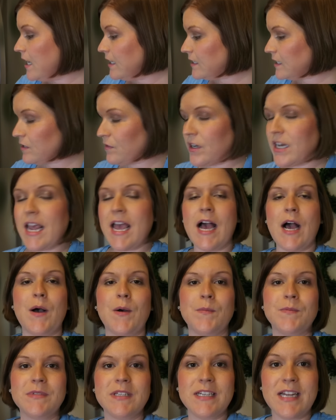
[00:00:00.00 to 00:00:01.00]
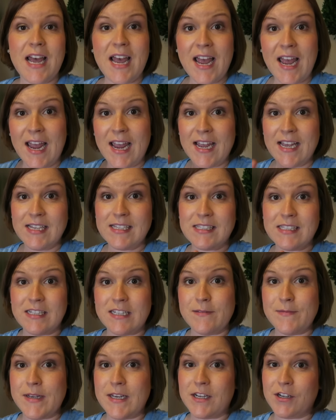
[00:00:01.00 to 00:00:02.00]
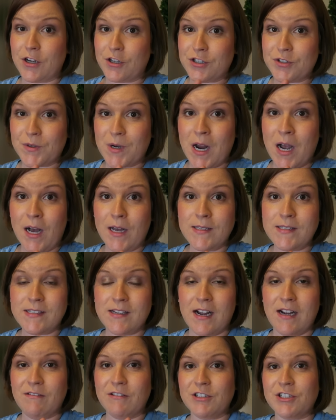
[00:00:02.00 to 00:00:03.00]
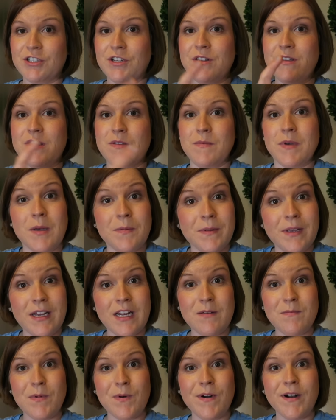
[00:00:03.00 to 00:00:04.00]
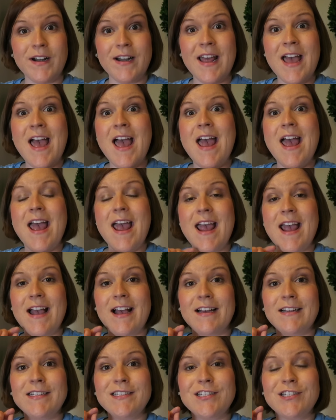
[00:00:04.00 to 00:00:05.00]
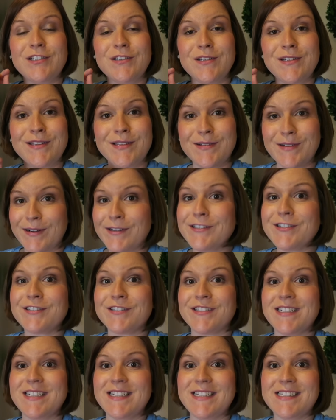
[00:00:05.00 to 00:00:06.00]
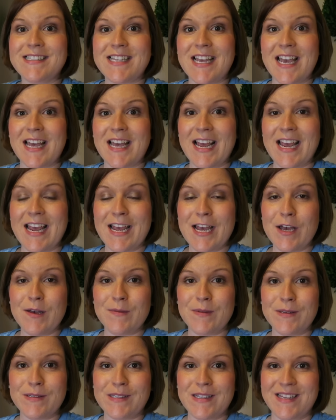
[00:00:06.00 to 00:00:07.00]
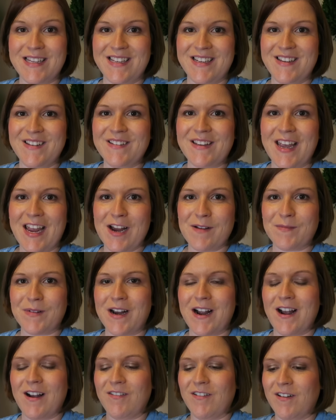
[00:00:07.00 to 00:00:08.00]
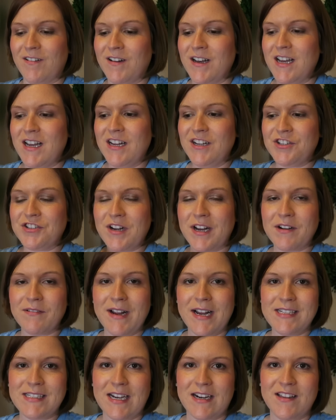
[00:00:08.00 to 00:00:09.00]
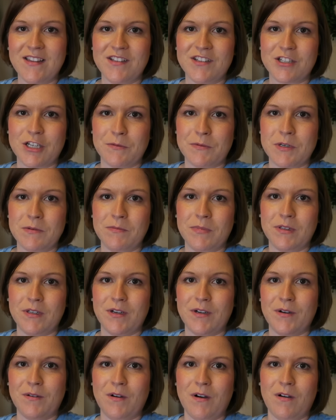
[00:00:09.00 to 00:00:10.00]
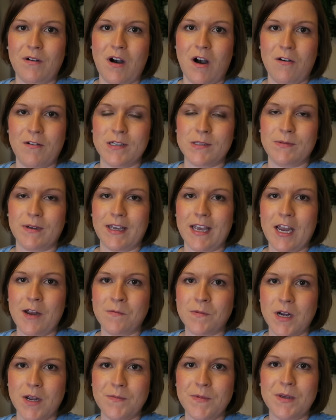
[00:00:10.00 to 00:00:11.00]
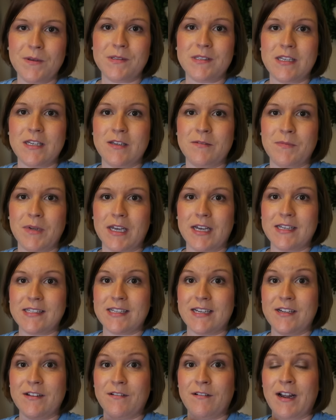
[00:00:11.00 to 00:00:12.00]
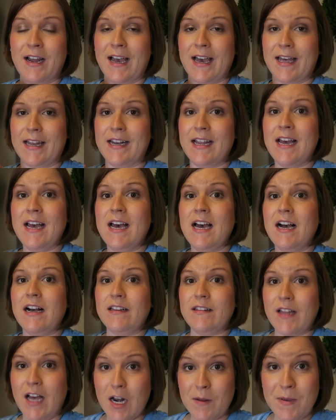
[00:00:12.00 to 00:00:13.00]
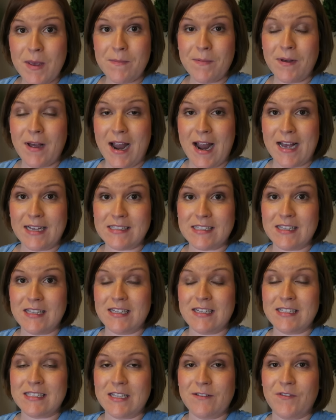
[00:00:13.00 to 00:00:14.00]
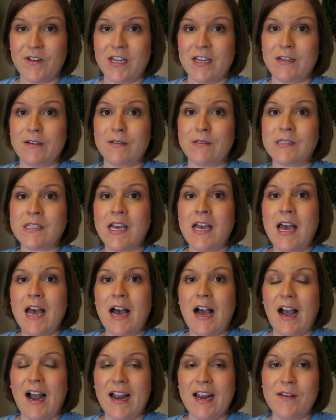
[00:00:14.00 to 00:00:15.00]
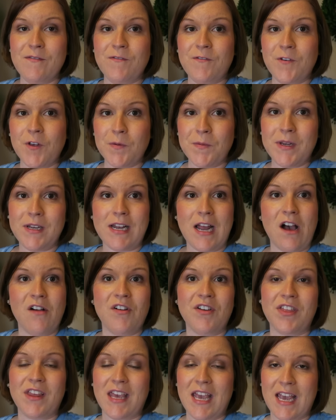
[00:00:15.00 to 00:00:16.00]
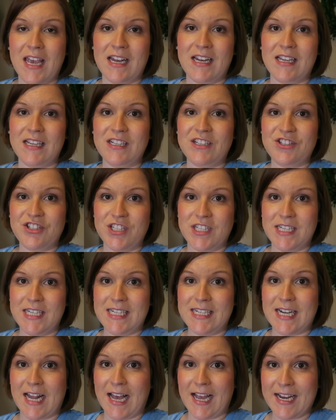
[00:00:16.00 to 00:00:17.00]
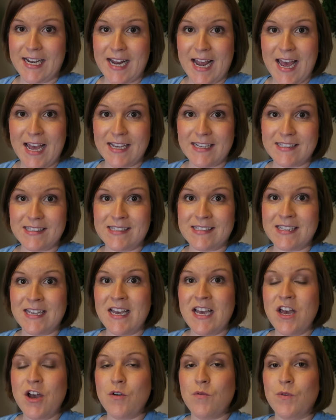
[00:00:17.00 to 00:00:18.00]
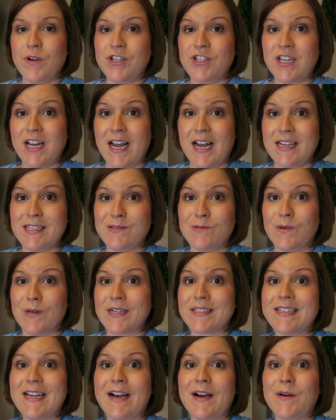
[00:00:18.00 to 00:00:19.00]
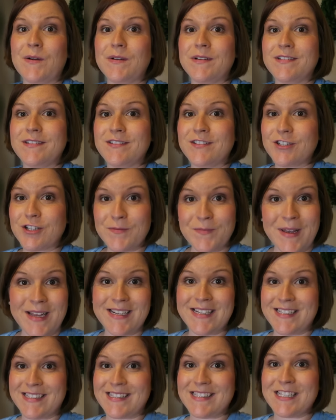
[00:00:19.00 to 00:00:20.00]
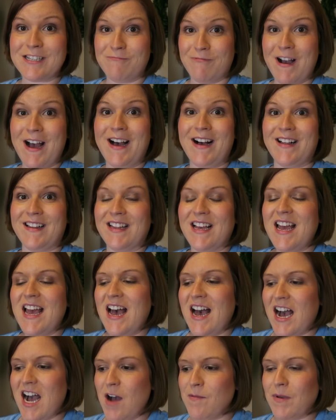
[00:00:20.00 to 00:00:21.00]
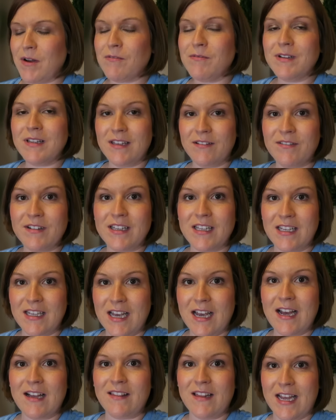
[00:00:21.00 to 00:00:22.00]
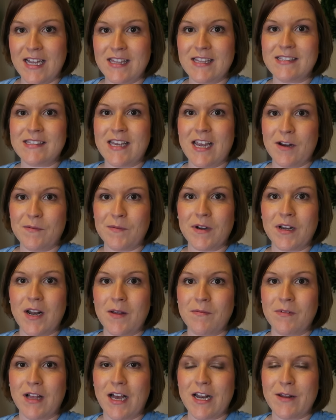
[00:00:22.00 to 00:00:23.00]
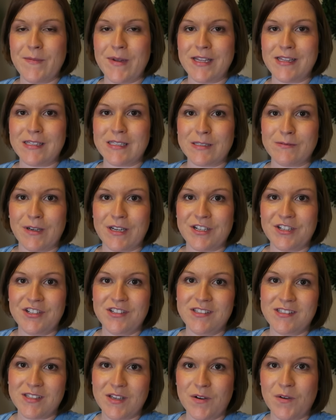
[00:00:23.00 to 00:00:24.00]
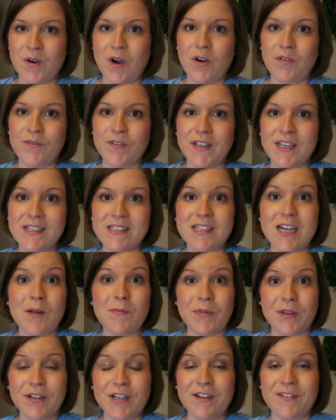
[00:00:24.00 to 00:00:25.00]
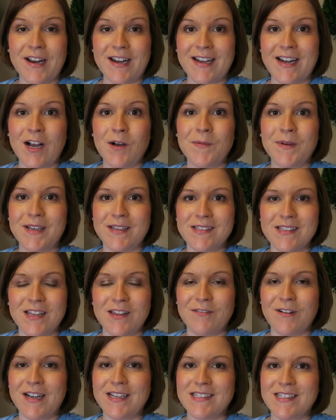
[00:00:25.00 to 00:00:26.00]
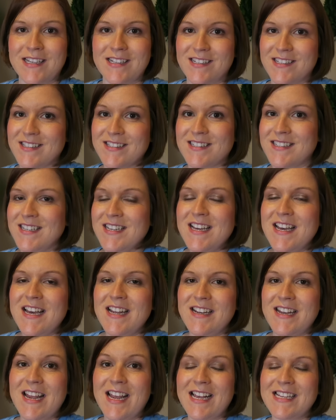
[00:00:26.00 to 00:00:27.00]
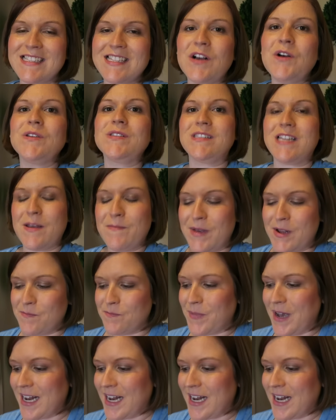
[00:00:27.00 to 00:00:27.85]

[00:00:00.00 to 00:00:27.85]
So anyhow, today it's going to be a grocery haul, so I will show you the meal planning board and show you the groceries, I am using a new camera. I will try to write down in the description below always what camera I'm using because I know I had a lot of people ask in the Disney videos. I am filming now with a Canon G9X, which has worked out tremendously well. Um, I really, really like this camera and I'm glad I made the switch. So hopefully it's not blurry right now because otherwise that just negates the whole statement.